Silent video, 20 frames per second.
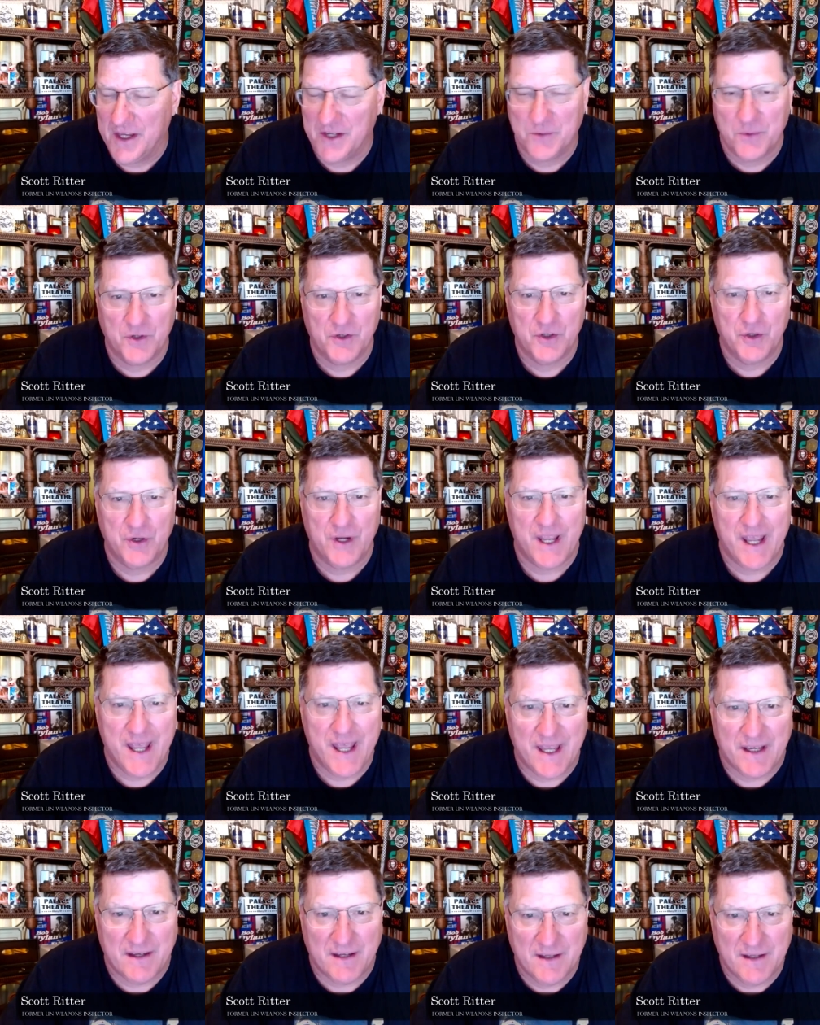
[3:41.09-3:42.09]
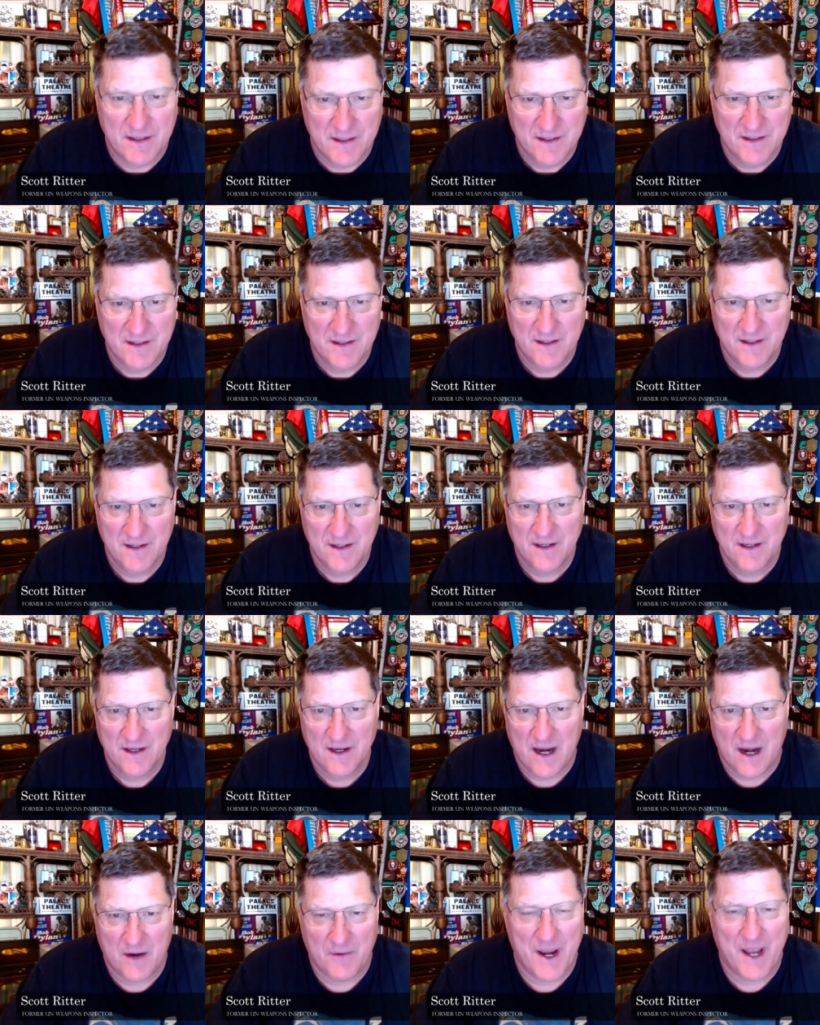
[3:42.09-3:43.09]
Israel should hit
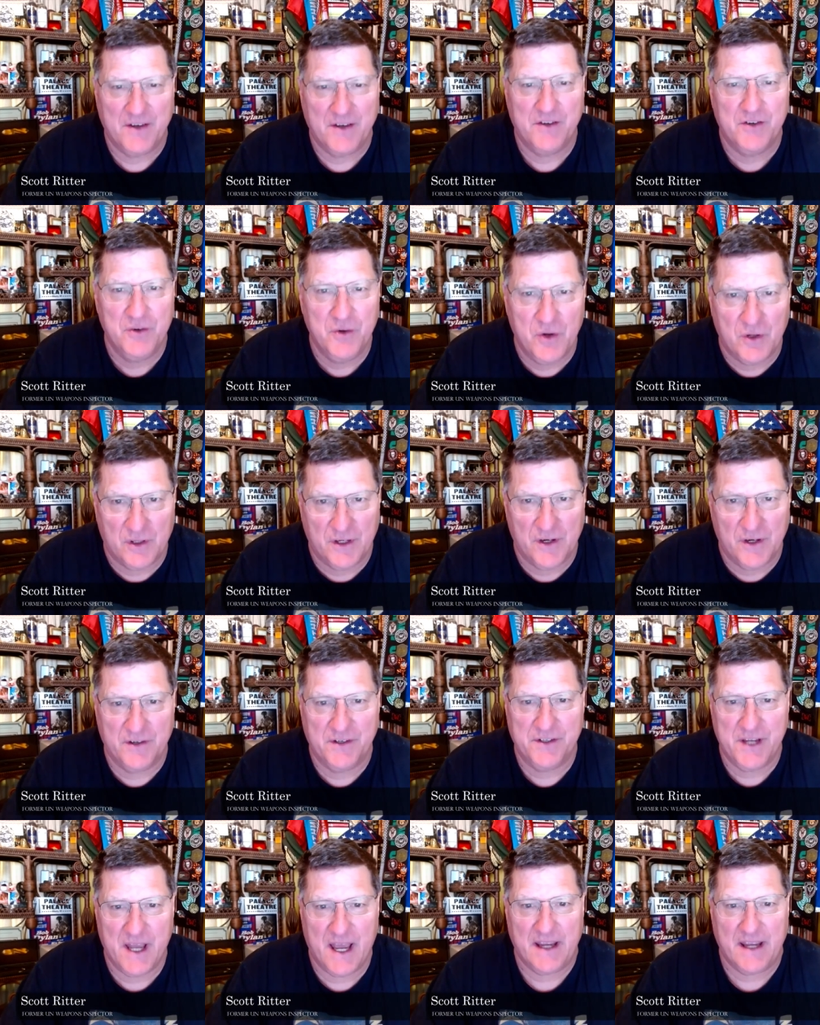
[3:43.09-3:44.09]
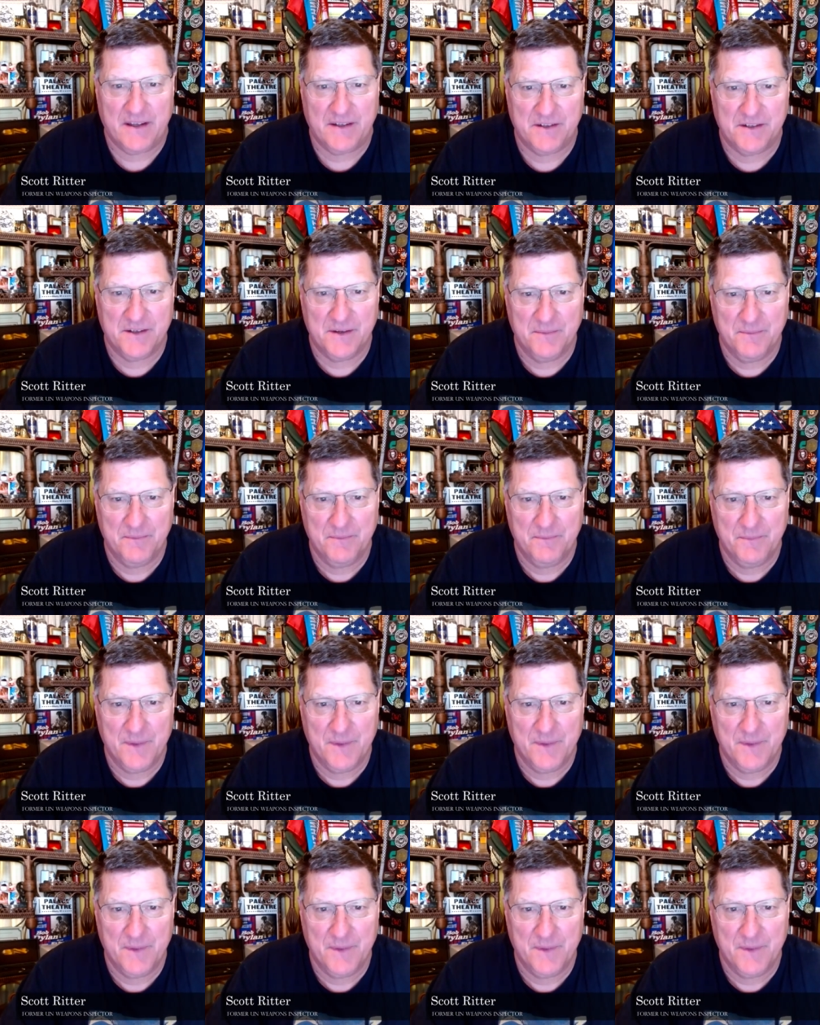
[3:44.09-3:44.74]
Iran's nuclear sites,